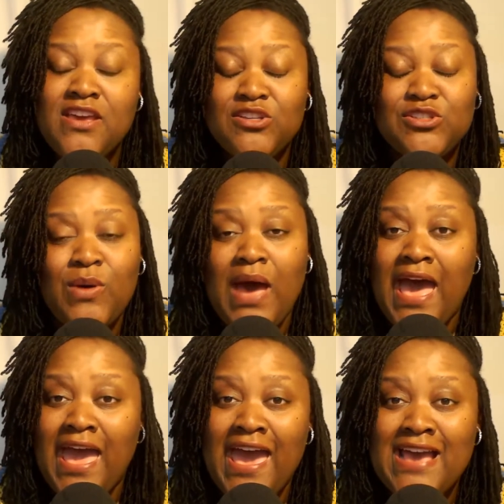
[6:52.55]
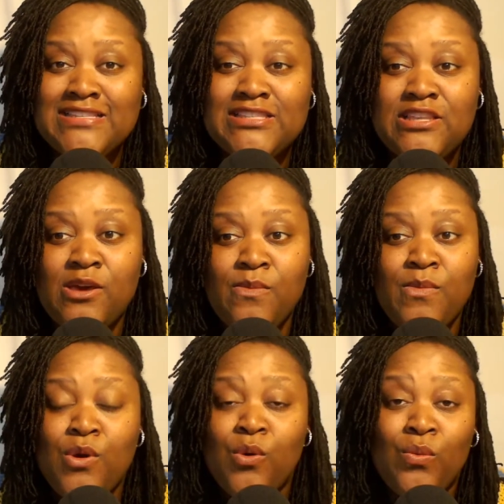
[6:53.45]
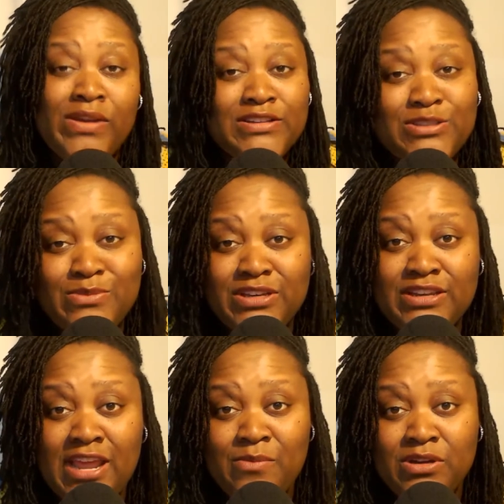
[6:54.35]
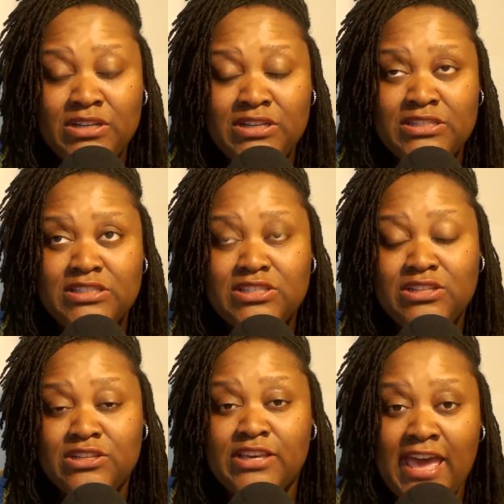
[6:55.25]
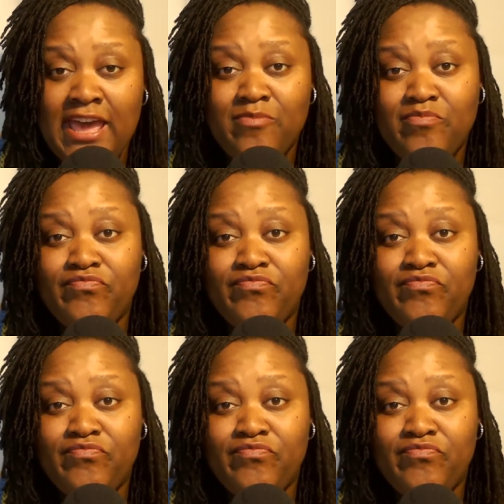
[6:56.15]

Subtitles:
So I asked them, what are some good neighborhoods to look at